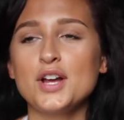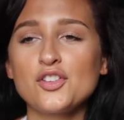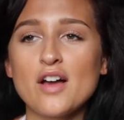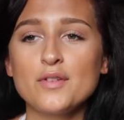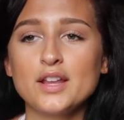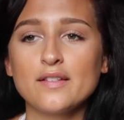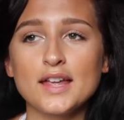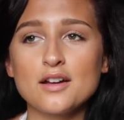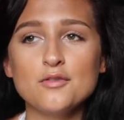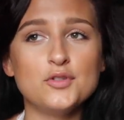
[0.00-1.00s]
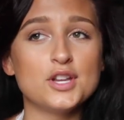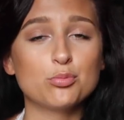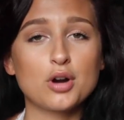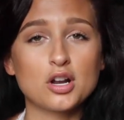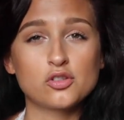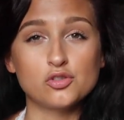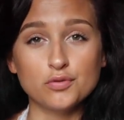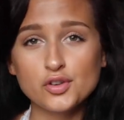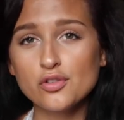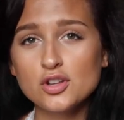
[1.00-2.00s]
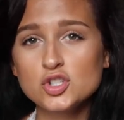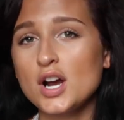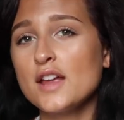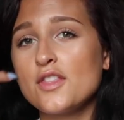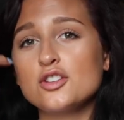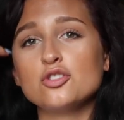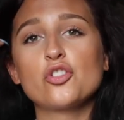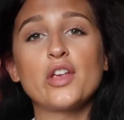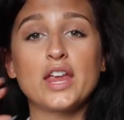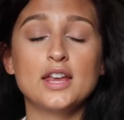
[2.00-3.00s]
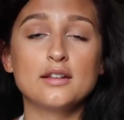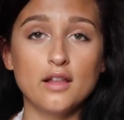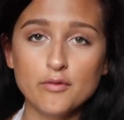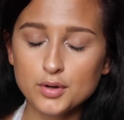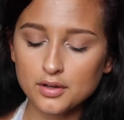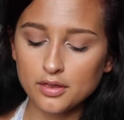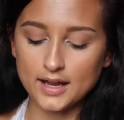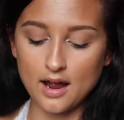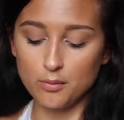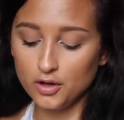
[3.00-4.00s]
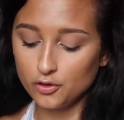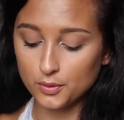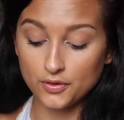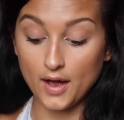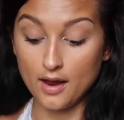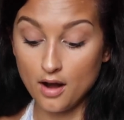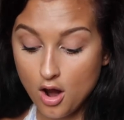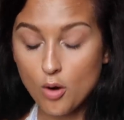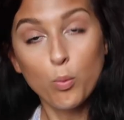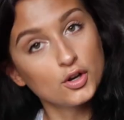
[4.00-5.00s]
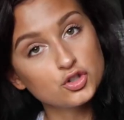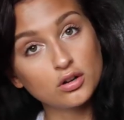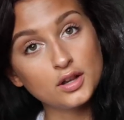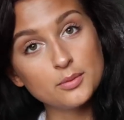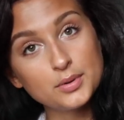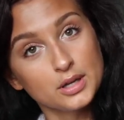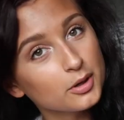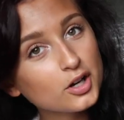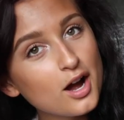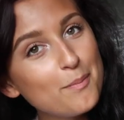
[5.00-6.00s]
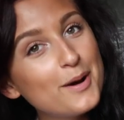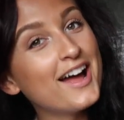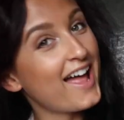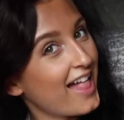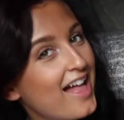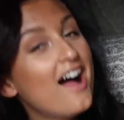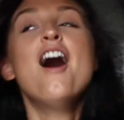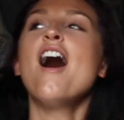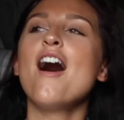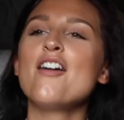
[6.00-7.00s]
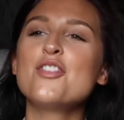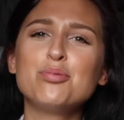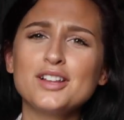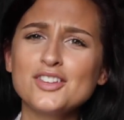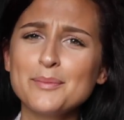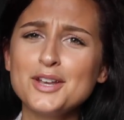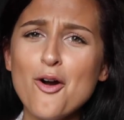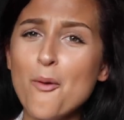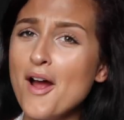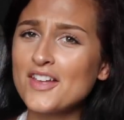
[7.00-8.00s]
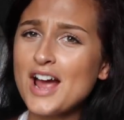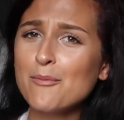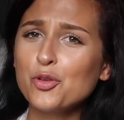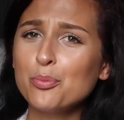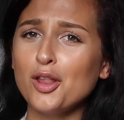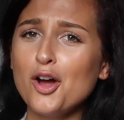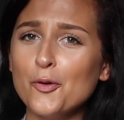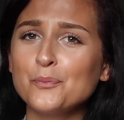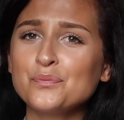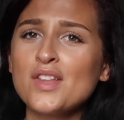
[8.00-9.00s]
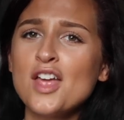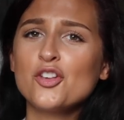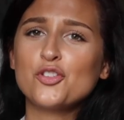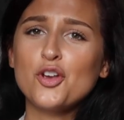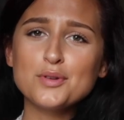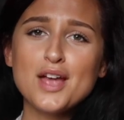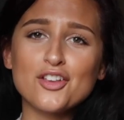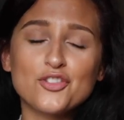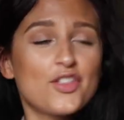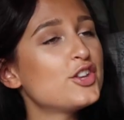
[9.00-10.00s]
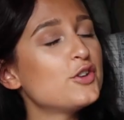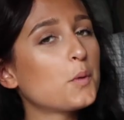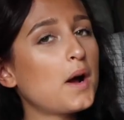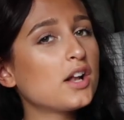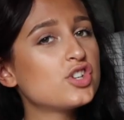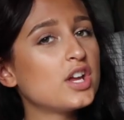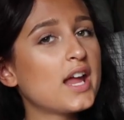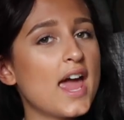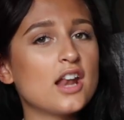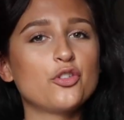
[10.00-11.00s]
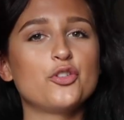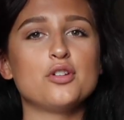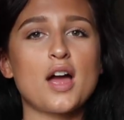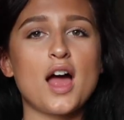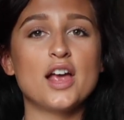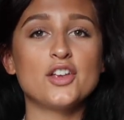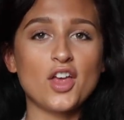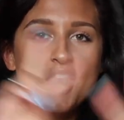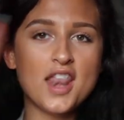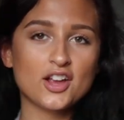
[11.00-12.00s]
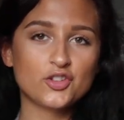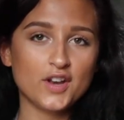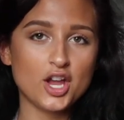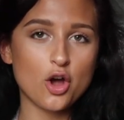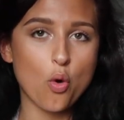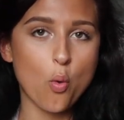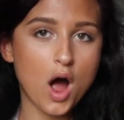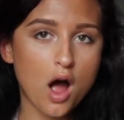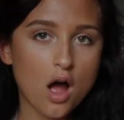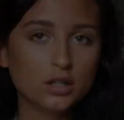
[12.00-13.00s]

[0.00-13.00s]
you guys have any like vegan products you've recently tried that you're just like in love with I was with that white chocolate peanut butter cup, then please let me know in the comments below. So yes, thank you for watching, and I'll see you guys next video.